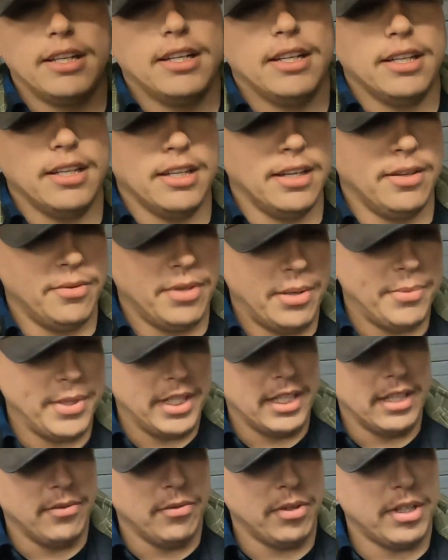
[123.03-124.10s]
What I'm gonna
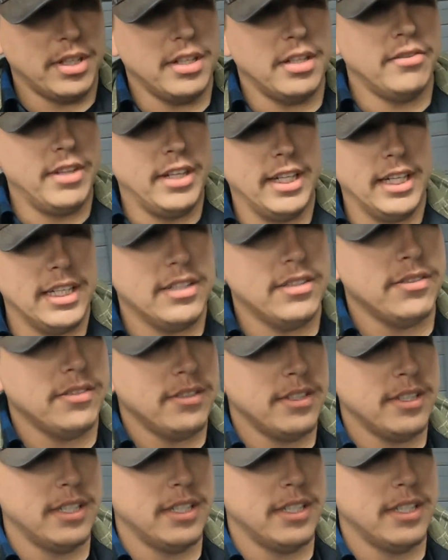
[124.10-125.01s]
get working on right now